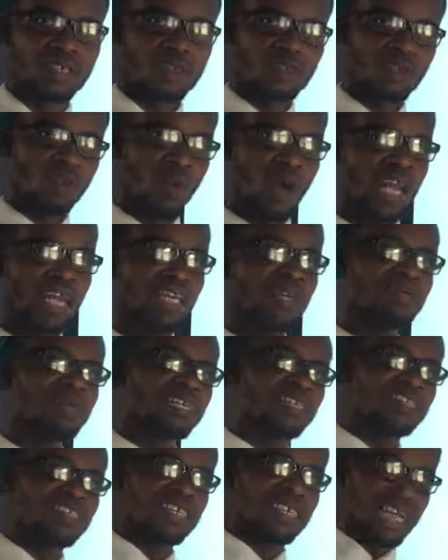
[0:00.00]
So when
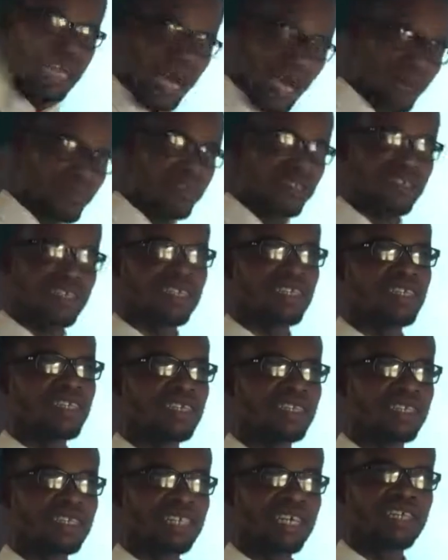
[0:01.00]
liberty comes in,
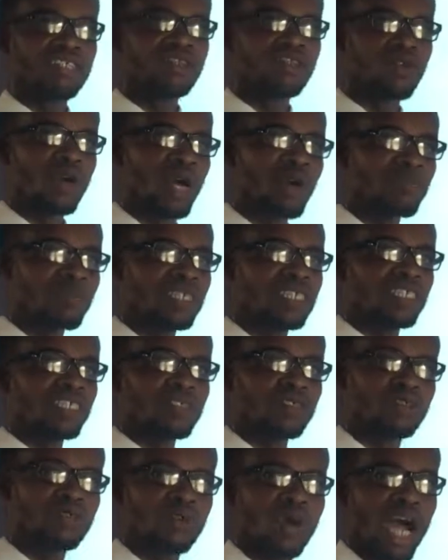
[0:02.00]
then you are
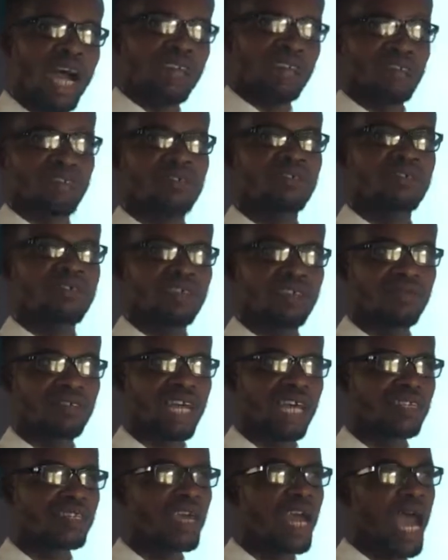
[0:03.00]
beginning to ask yourself
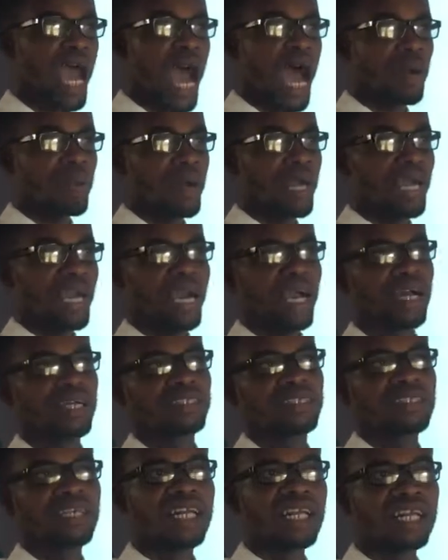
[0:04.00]
that, am I
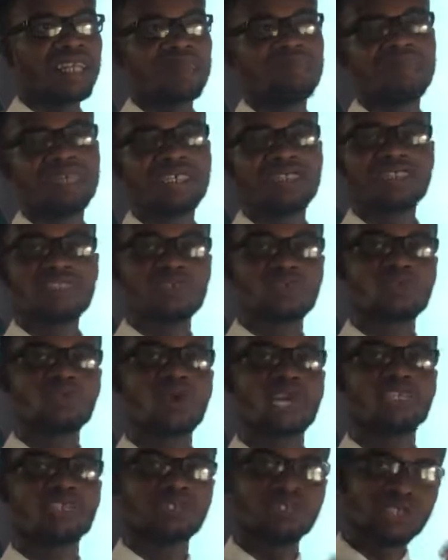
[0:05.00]
at liberty
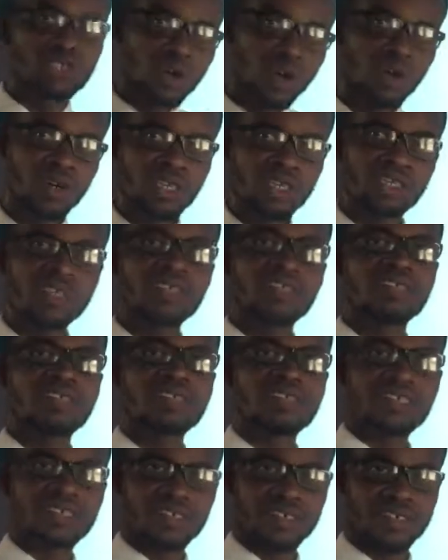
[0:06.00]
to enjoy
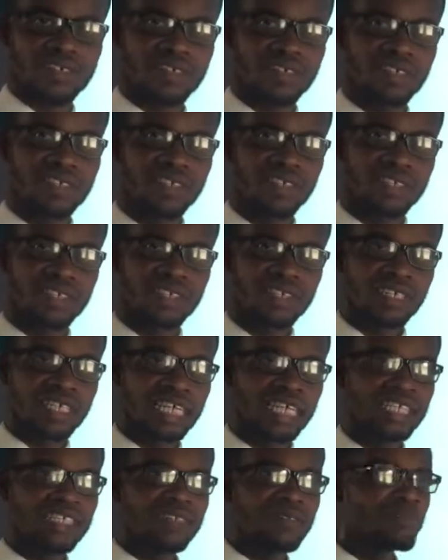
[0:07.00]
this?
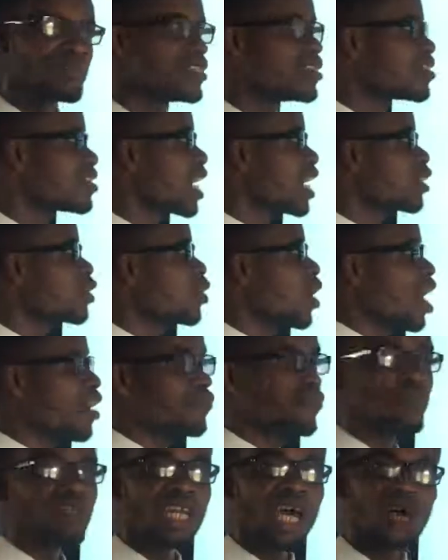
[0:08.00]
Then it means that you
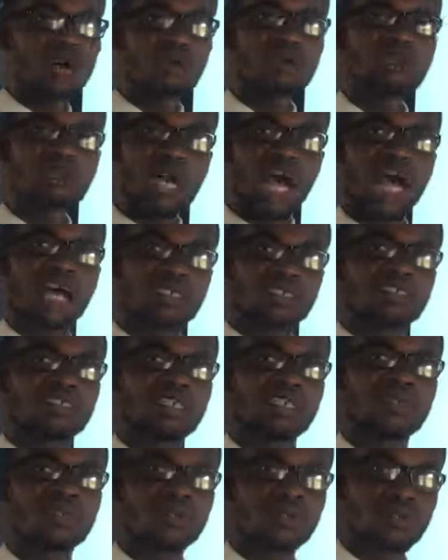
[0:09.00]
have to now look at
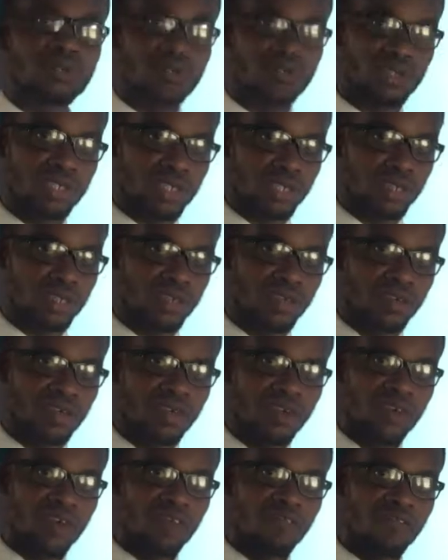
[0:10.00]
the constitution.
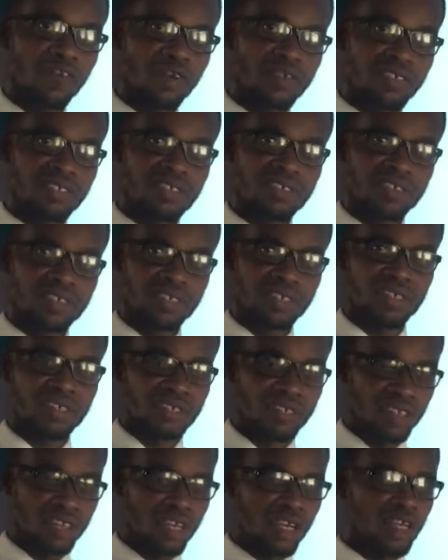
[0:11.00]
For
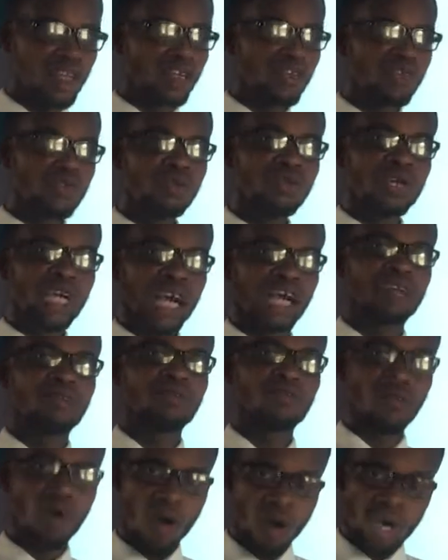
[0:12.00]
instance, you
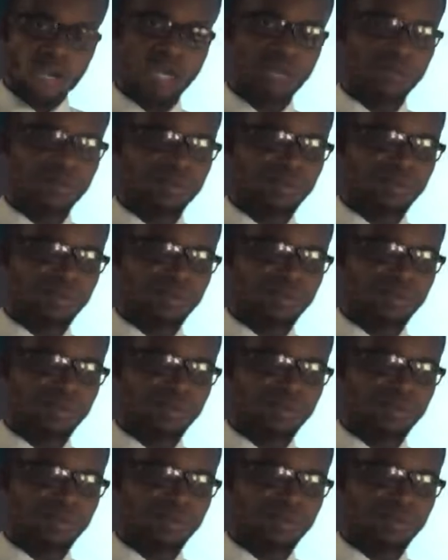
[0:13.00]
can walk